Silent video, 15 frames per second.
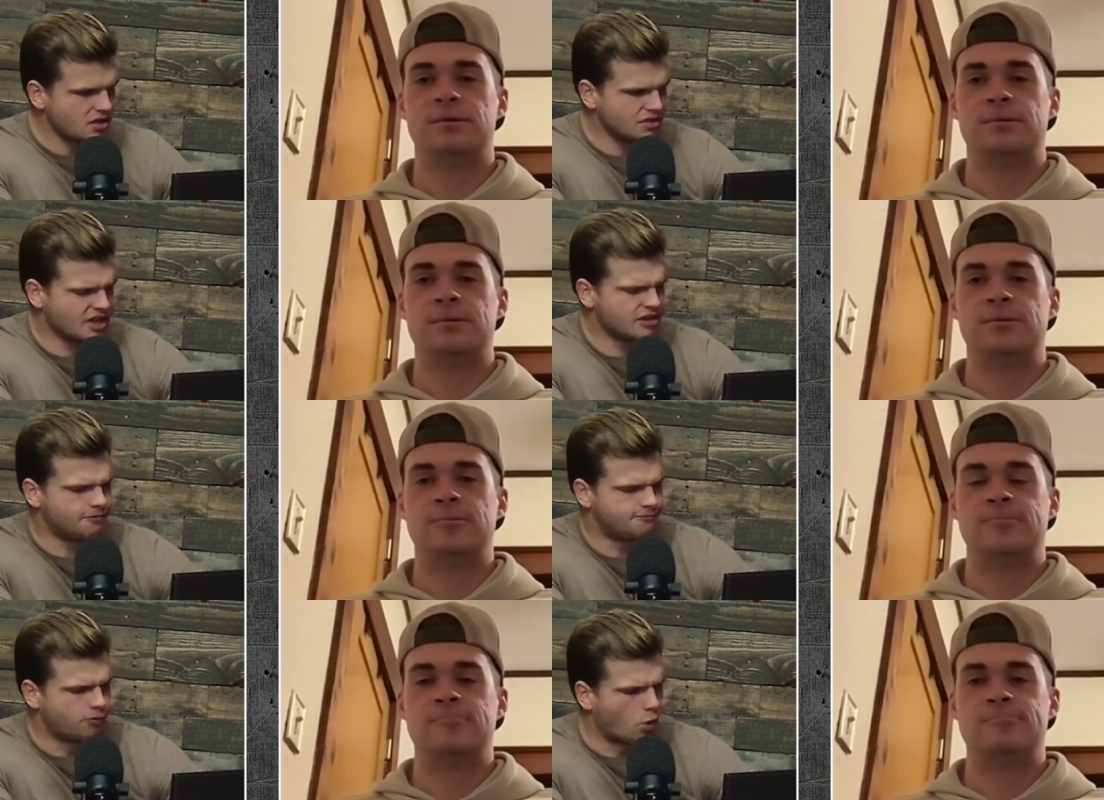Speaker 1: They
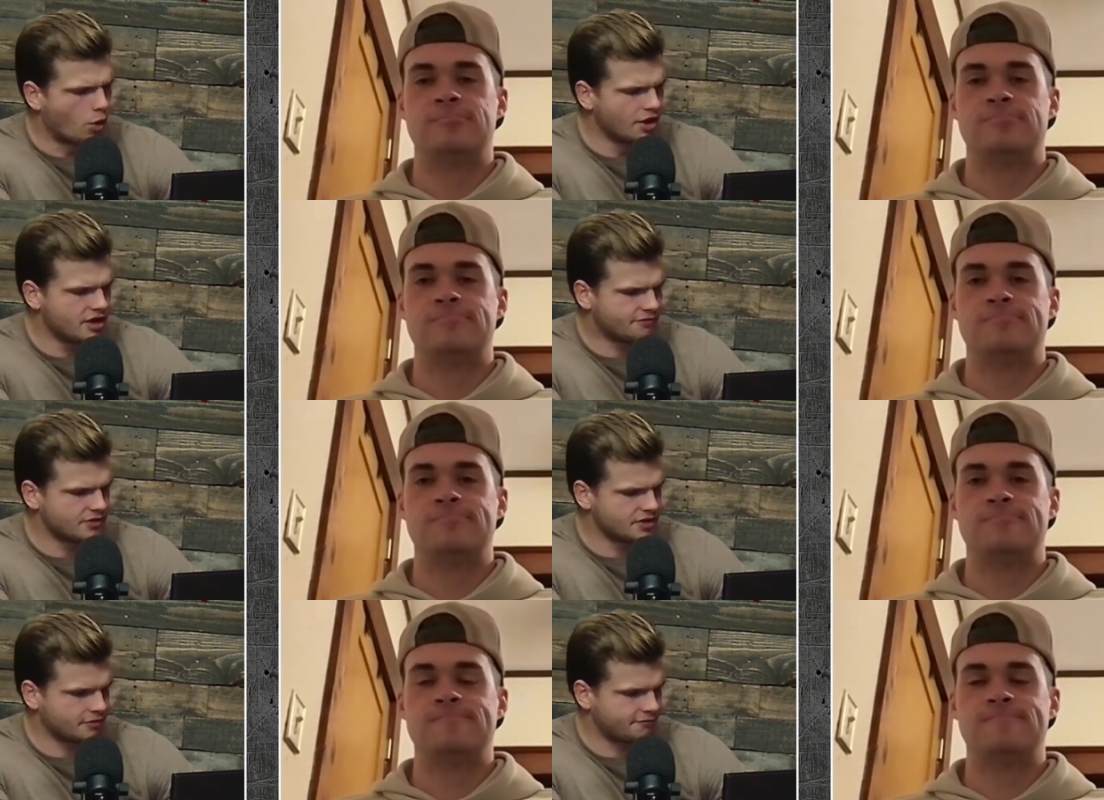had four
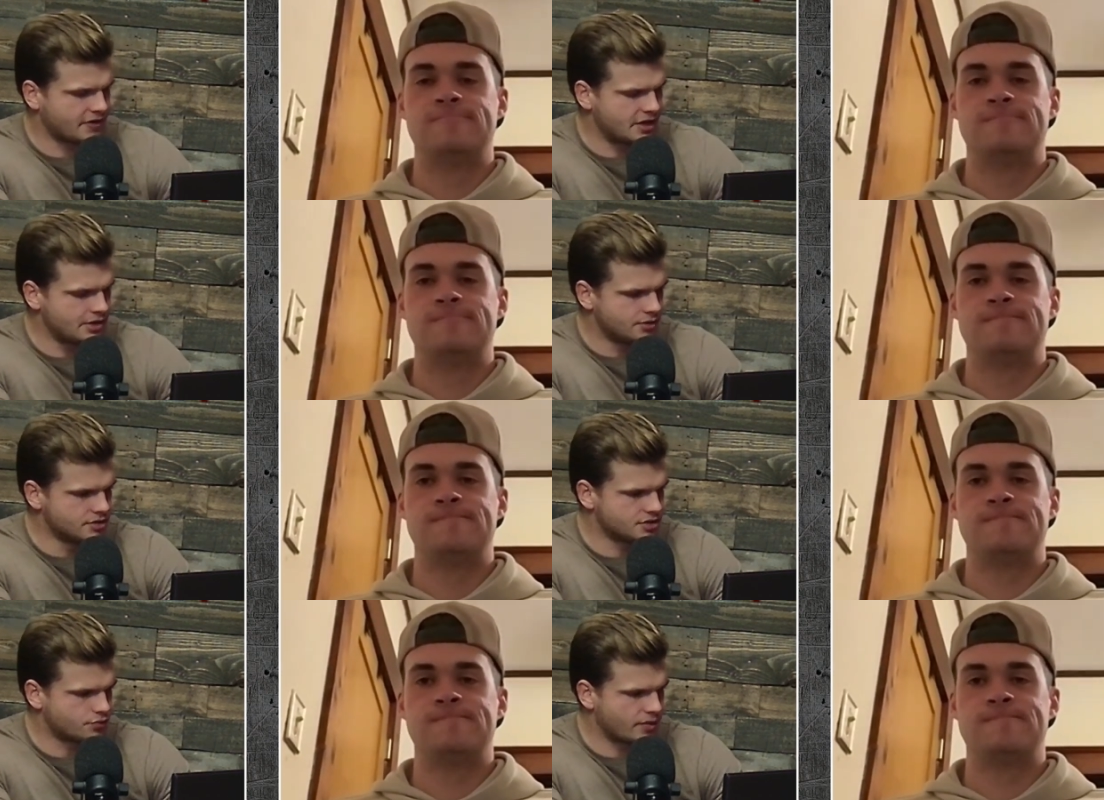different
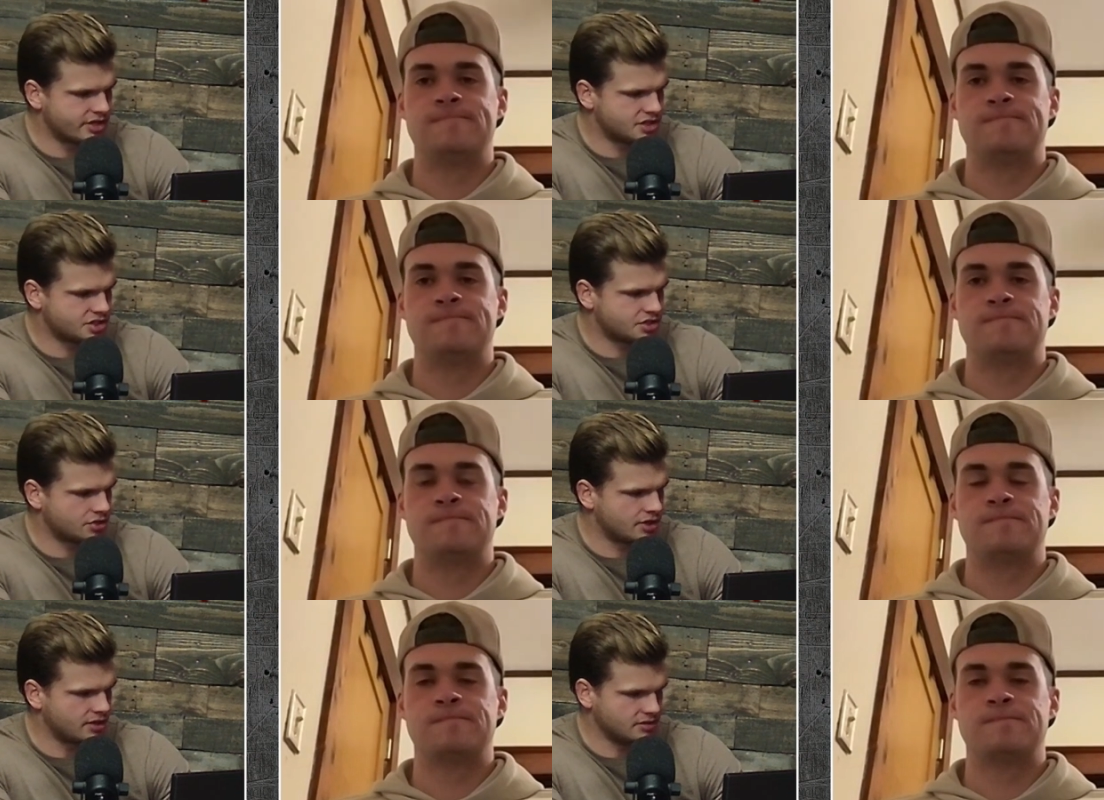defenders
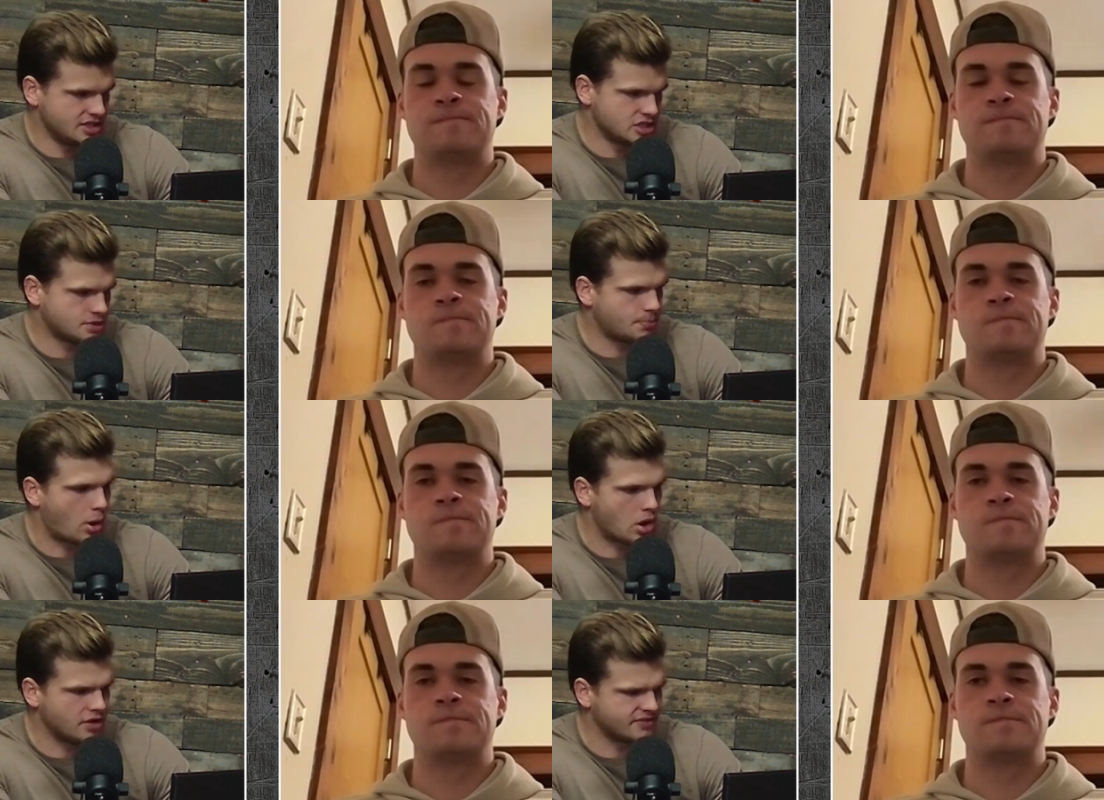register at least
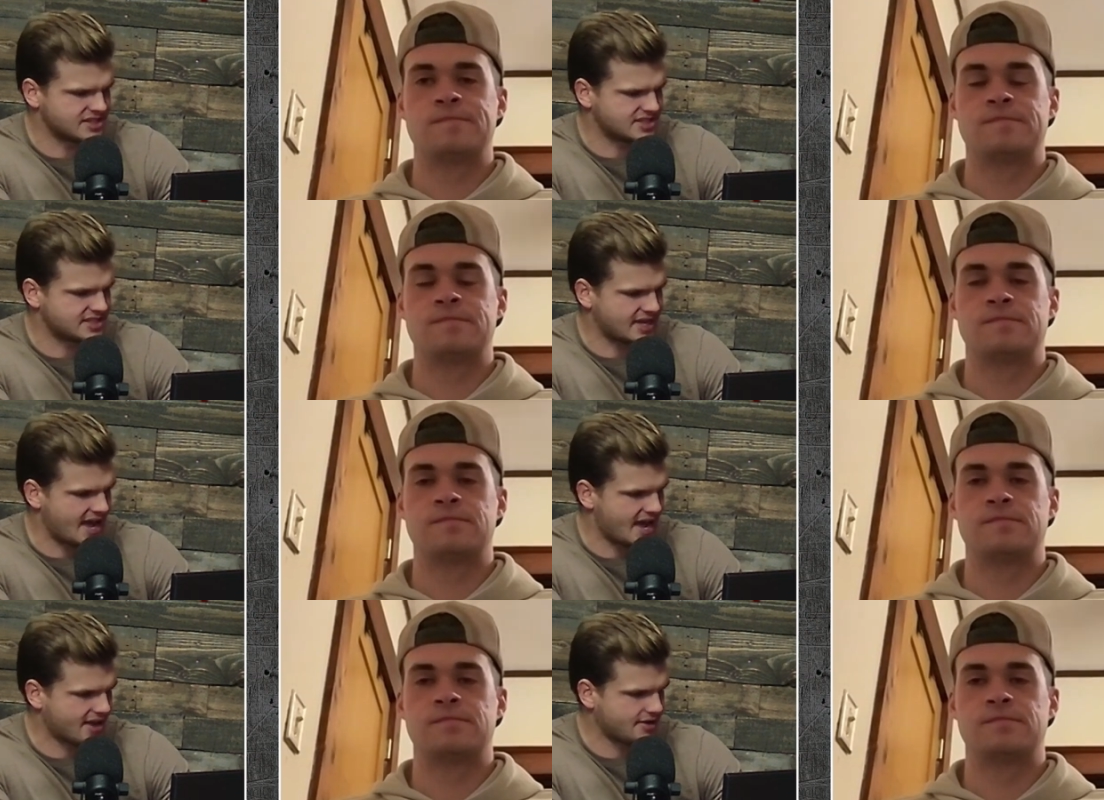part of a
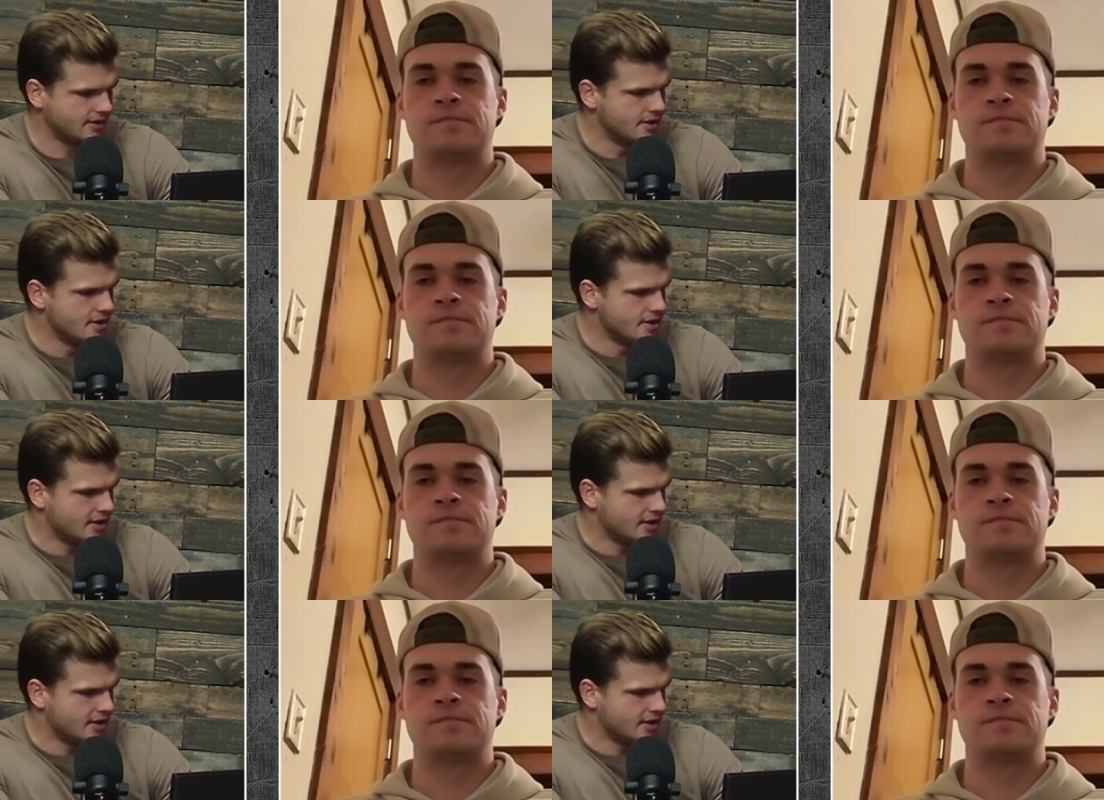sack.